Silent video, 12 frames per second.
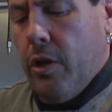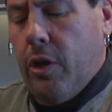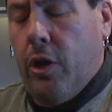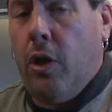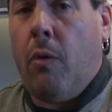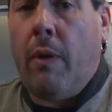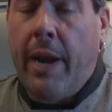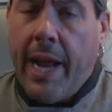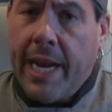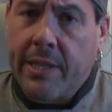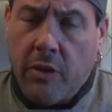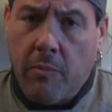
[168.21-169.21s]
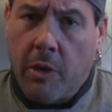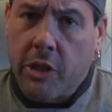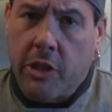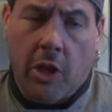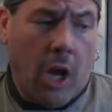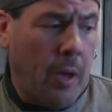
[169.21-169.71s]
You don't wanna add too much
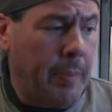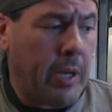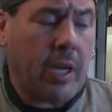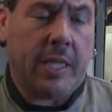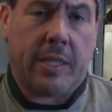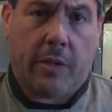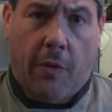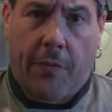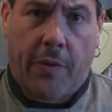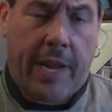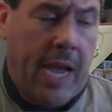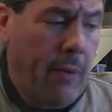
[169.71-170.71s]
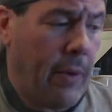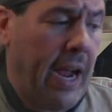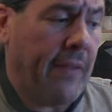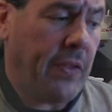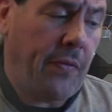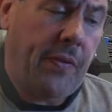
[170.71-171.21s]
salt because don't forget, we
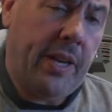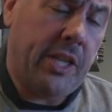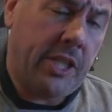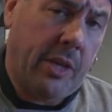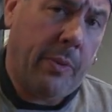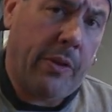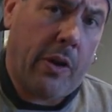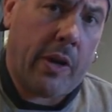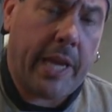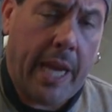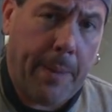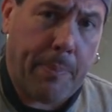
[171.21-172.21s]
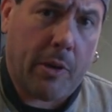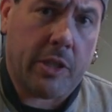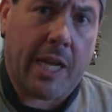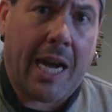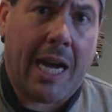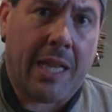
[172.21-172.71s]
have to finish it with our
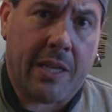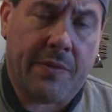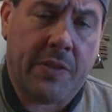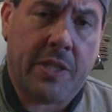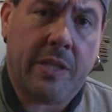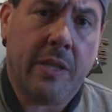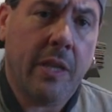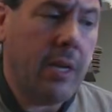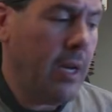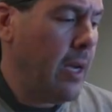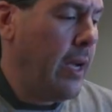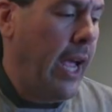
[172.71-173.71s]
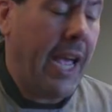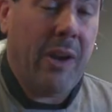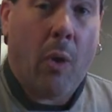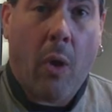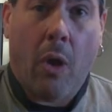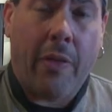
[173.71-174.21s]
capers, olives, and
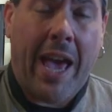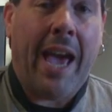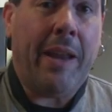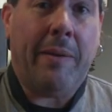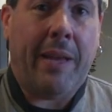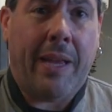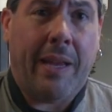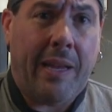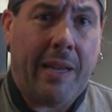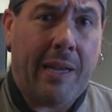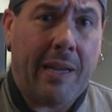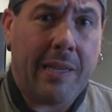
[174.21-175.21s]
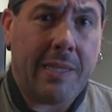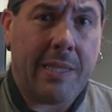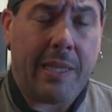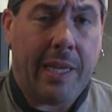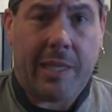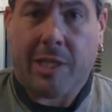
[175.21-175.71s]
all that
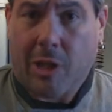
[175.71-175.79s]
is